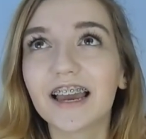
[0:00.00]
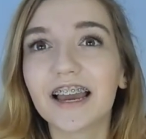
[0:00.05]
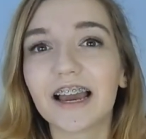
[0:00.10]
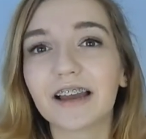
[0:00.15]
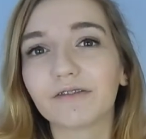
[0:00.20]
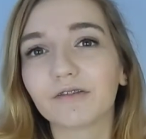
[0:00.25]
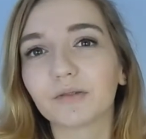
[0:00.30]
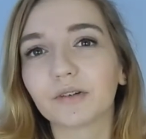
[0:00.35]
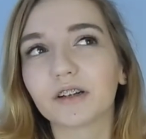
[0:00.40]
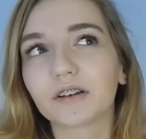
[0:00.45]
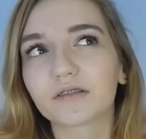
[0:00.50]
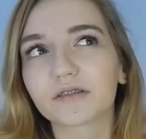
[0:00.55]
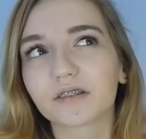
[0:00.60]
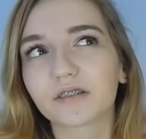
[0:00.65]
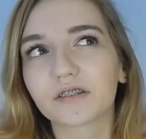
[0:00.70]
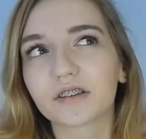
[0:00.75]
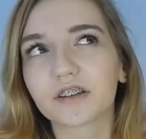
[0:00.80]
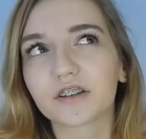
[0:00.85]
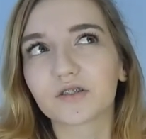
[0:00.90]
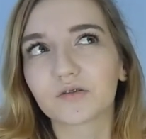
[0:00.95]
Everyone else
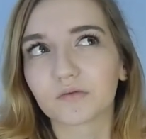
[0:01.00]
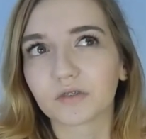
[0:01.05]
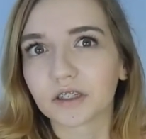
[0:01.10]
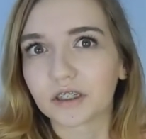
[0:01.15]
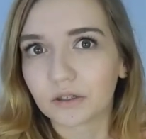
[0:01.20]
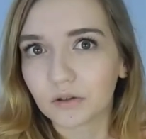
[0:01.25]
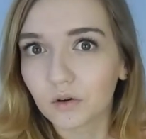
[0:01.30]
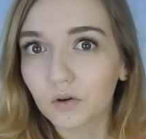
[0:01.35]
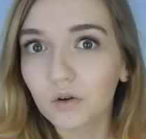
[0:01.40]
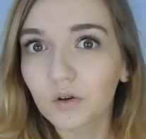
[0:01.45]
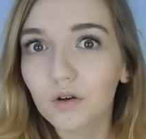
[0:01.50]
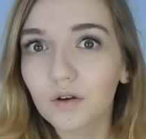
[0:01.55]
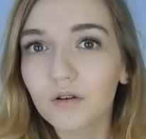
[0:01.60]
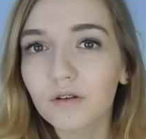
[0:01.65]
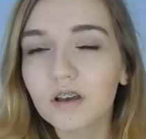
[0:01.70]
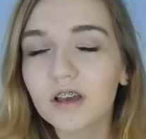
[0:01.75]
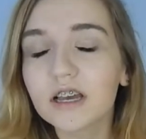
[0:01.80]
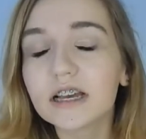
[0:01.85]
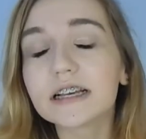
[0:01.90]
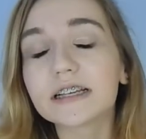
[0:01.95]
on there is really cool,
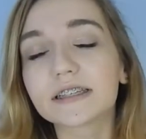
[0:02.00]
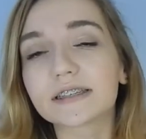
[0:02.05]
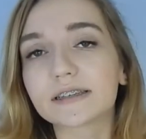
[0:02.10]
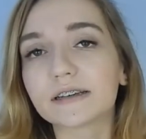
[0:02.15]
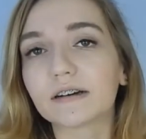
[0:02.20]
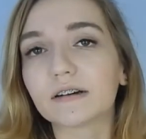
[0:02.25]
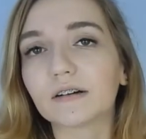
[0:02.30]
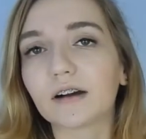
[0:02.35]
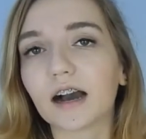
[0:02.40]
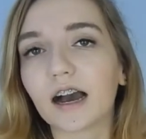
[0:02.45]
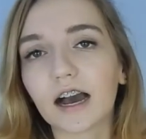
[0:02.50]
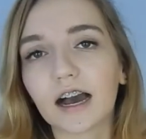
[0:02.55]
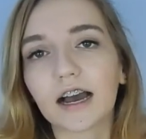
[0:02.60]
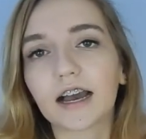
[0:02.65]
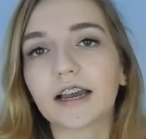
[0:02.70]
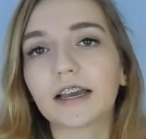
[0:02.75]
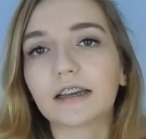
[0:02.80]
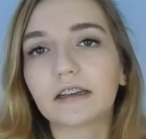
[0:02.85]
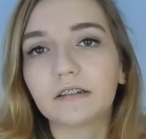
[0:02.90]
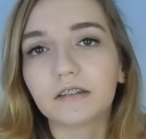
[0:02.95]
so
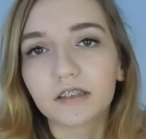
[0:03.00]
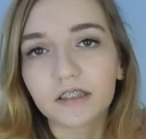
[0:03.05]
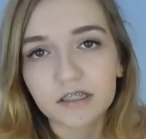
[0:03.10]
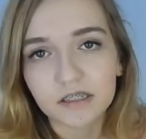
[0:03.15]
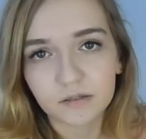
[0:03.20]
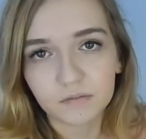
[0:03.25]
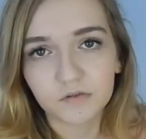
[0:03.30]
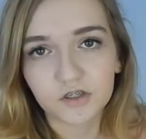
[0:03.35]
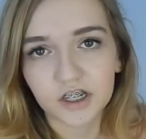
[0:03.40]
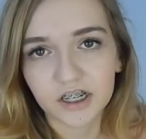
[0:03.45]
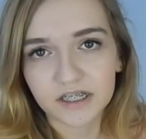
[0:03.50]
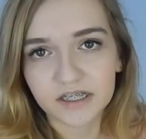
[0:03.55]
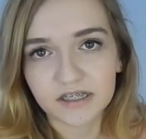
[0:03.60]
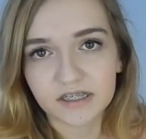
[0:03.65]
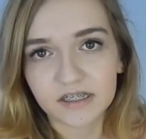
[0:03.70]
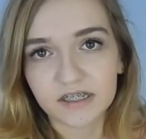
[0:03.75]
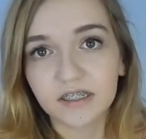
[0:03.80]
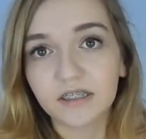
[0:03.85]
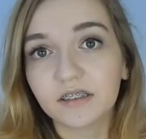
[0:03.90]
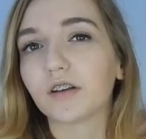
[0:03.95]
I
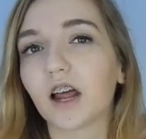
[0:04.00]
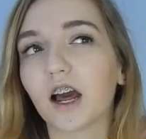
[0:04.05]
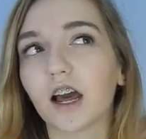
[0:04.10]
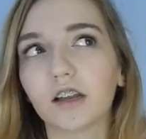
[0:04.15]
suggest it.